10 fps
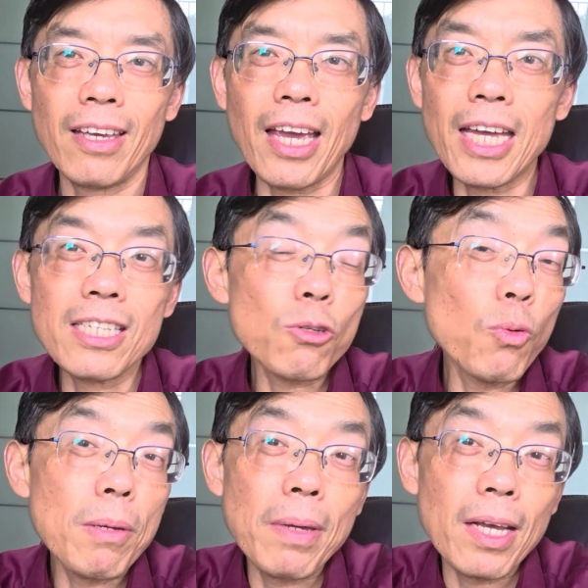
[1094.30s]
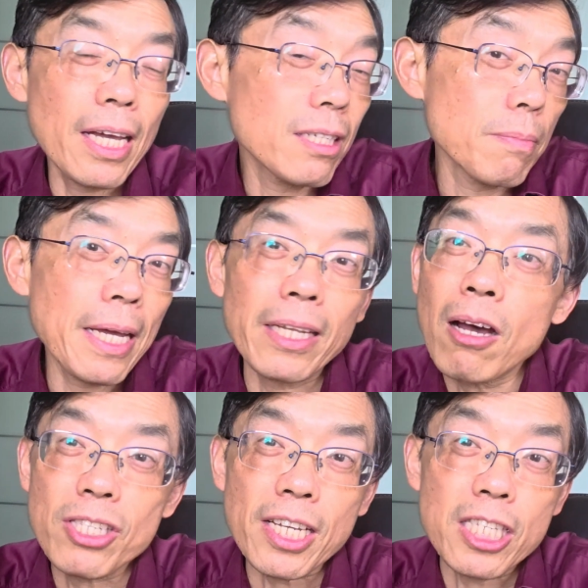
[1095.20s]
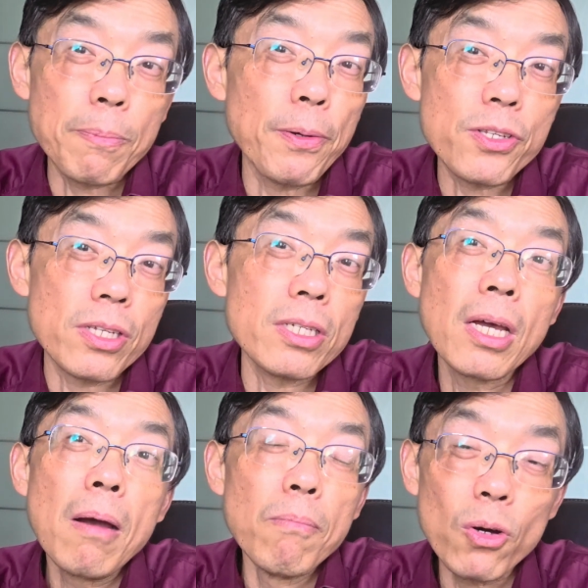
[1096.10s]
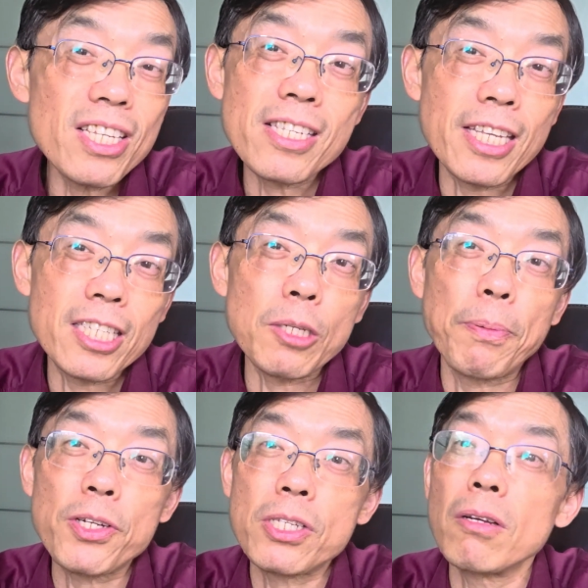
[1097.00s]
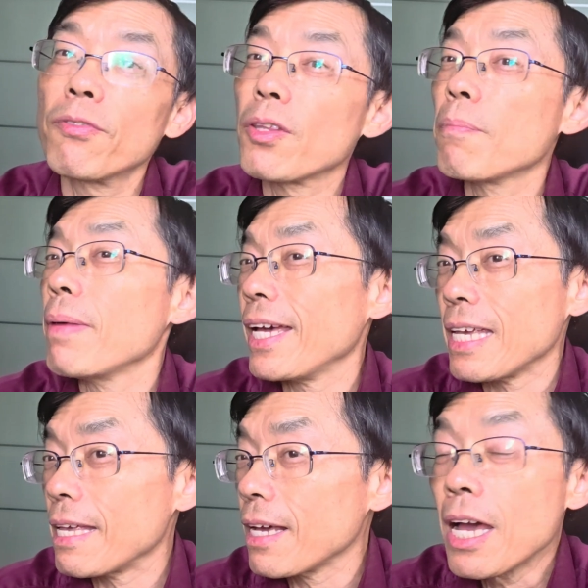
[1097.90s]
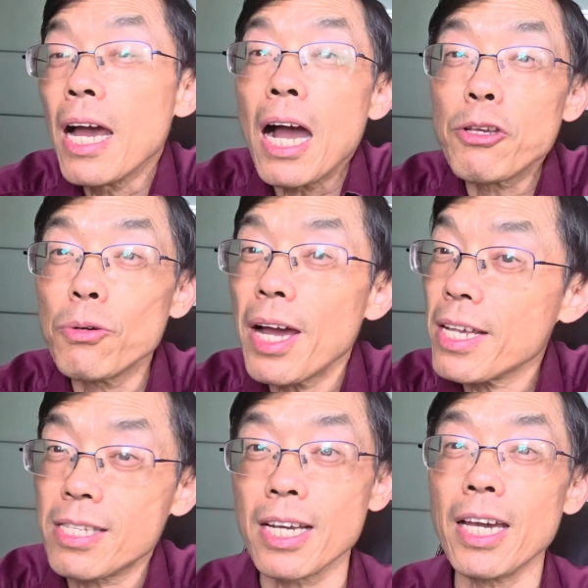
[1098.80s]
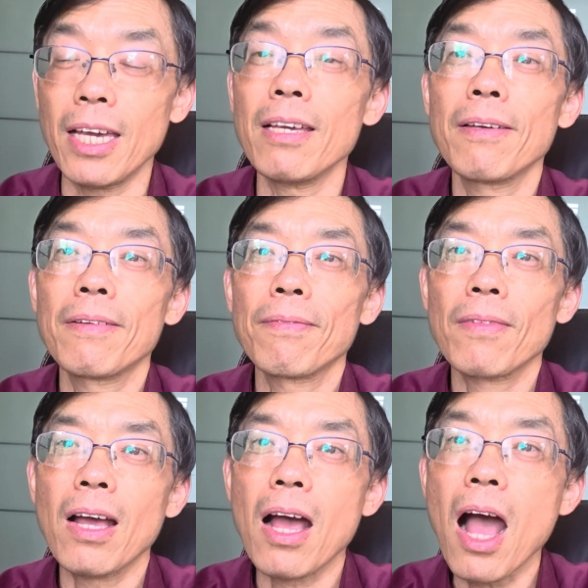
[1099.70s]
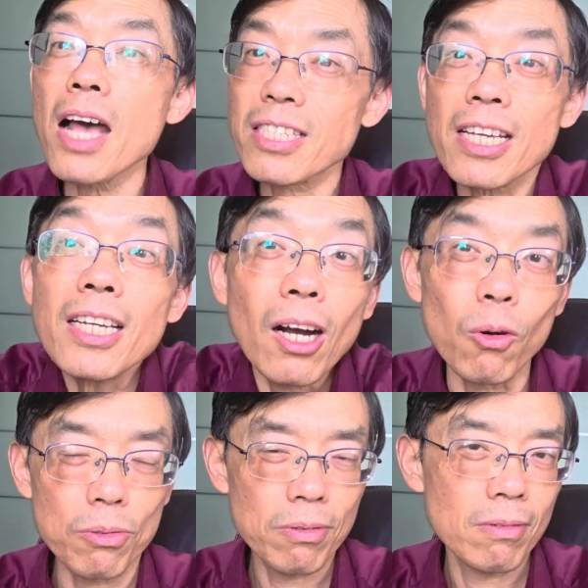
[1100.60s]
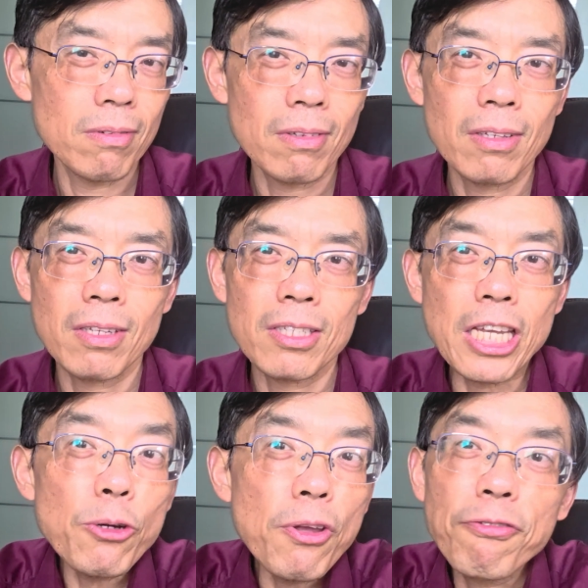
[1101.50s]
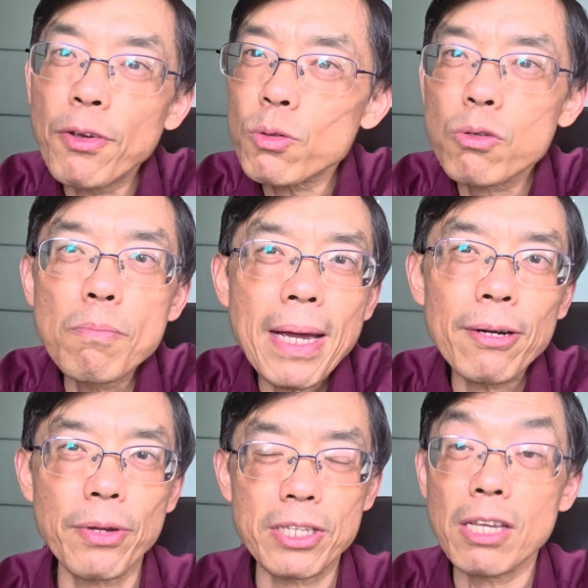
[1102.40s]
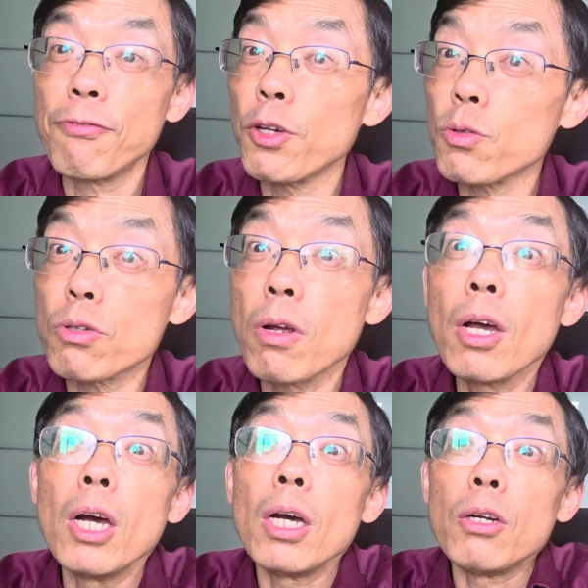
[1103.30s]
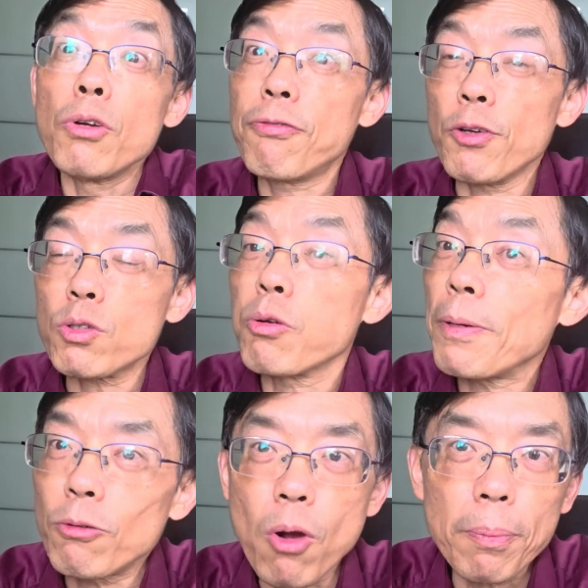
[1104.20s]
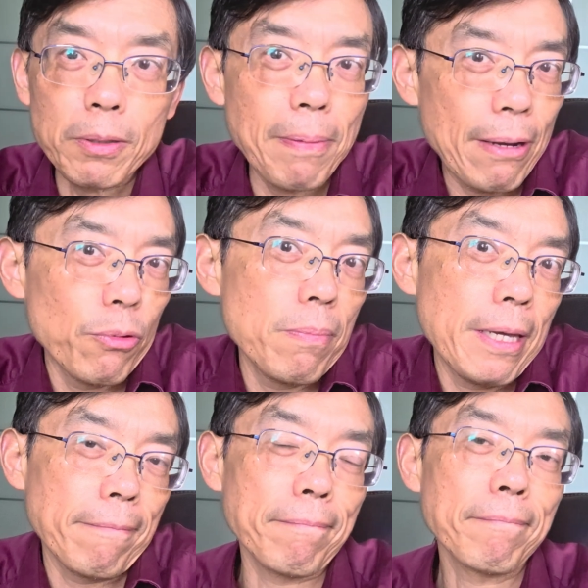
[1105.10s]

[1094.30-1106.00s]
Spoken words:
And the women and the men, now 60%, more than 60% of the men in USA are single. They refuse to marry. They refuse to be robbed by women.